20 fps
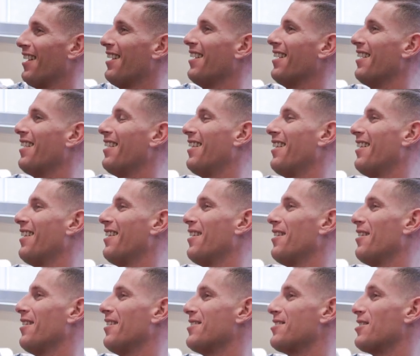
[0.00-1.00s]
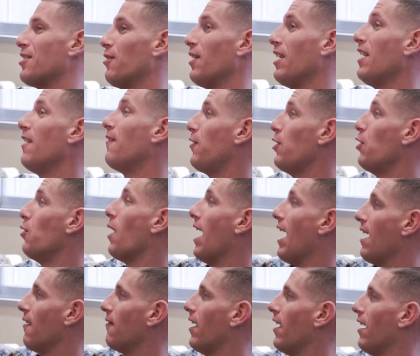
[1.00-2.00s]
I'm able to assist and mentor or
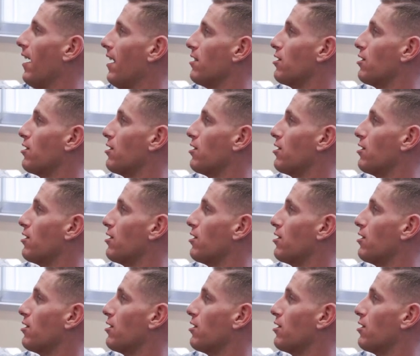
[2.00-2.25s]
guide